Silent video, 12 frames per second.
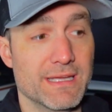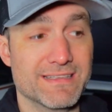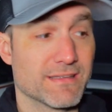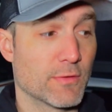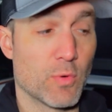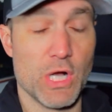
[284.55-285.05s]

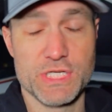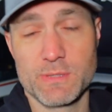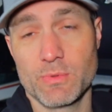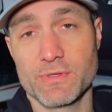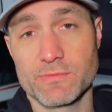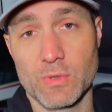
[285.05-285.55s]
Easily
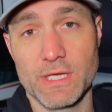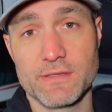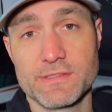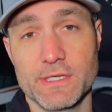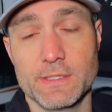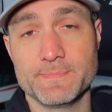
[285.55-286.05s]
washable as well.
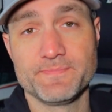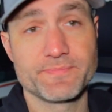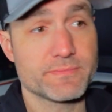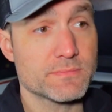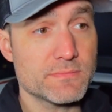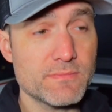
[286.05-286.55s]
So
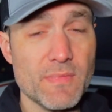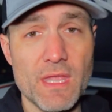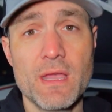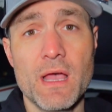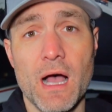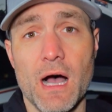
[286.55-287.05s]

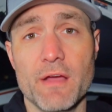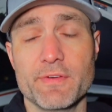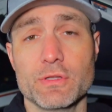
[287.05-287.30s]
if